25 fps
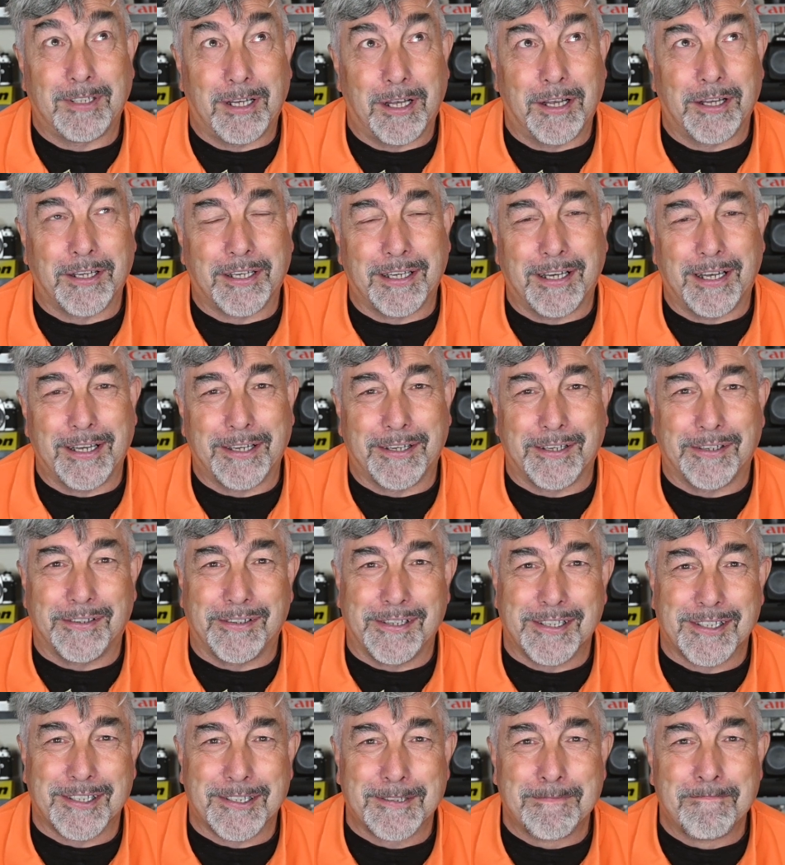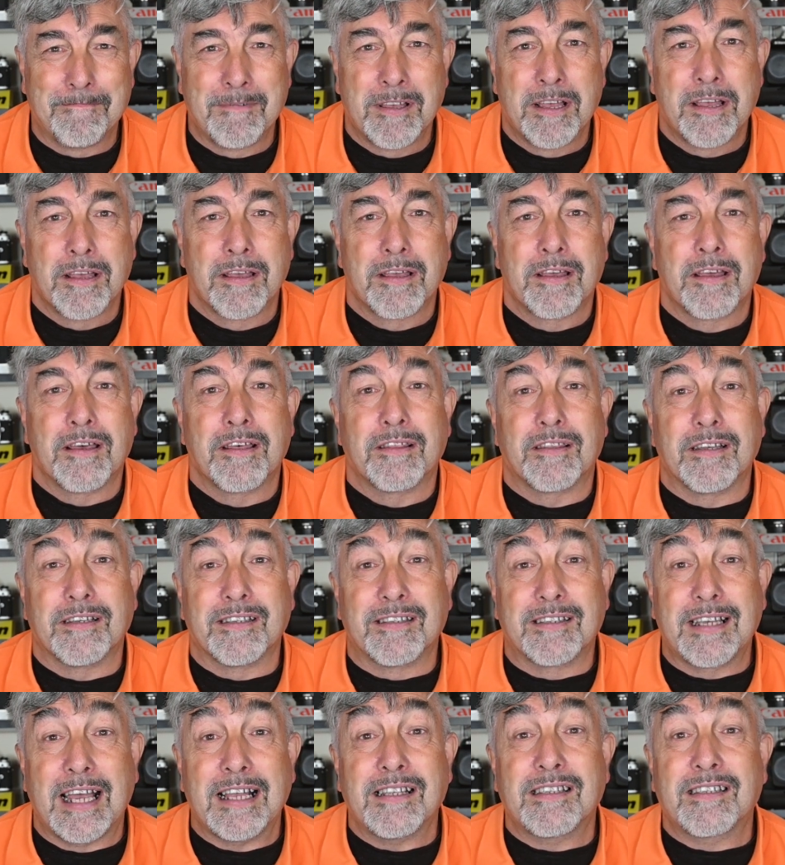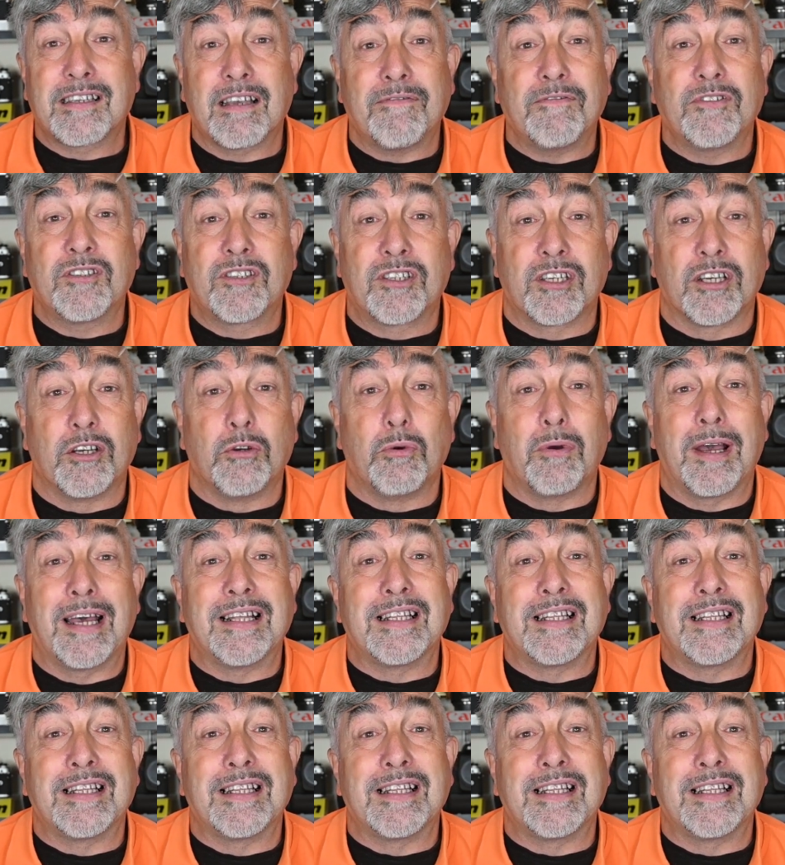Okay guys, the Z7 II